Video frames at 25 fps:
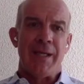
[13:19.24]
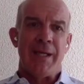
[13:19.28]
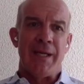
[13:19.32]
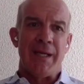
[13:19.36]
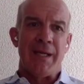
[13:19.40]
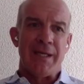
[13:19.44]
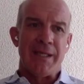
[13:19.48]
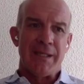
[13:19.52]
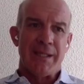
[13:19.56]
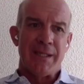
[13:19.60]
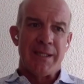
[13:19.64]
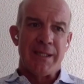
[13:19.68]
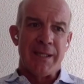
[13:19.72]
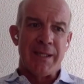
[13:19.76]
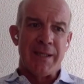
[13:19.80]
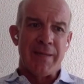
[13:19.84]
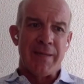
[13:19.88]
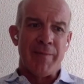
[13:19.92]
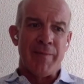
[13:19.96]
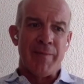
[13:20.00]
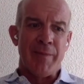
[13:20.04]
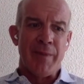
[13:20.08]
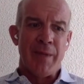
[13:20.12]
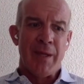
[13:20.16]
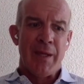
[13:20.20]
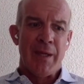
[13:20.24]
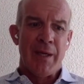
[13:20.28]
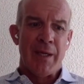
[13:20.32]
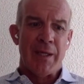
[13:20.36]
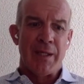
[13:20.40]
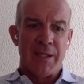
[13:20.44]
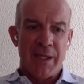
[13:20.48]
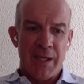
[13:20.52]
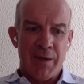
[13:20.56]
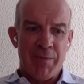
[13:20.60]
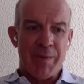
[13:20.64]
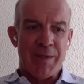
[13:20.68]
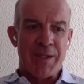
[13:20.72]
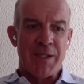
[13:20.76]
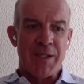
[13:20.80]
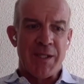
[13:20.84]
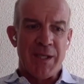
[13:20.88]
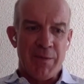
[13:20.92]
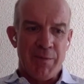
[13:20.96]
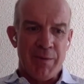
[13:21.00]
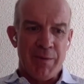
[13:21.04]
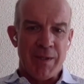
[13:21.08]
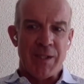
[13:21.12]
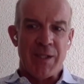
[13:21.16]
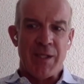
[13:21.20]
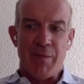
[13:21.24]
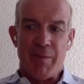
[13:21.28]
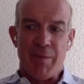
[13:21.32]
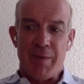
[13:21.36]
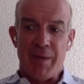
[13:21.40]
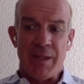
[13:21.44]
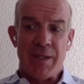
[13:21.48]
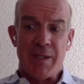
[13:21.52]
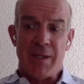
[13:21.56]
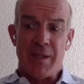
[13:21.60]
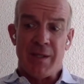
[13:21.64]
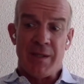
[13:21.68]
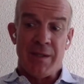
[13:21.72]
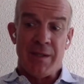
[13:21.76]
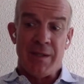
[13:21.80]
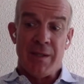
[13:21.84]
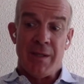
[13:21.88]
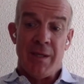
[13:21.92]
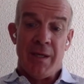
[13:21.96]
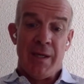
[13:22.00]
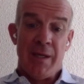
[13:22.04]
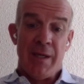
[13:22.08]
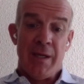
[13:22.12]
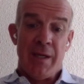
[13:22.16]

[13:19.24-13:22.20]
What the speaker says: it's de-risk, de-risk, de-risk, and